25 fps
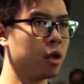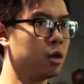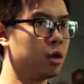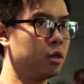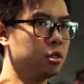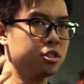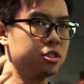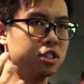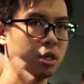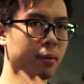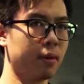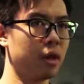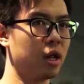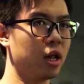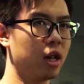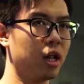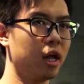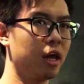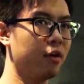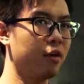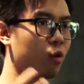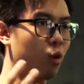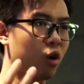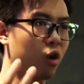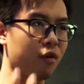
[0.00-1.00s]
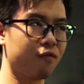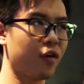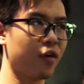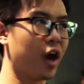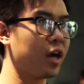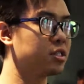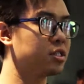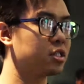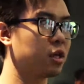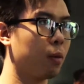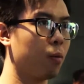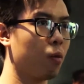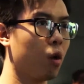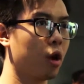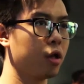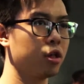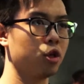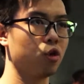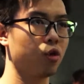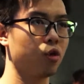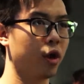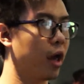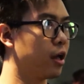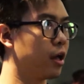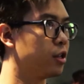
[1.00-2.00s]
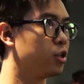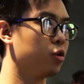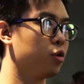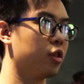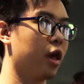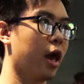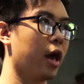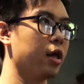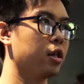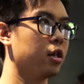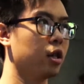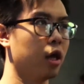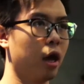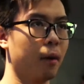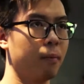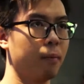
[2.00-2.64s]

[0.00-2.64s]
Similarly, if you want to find someone, you can do that.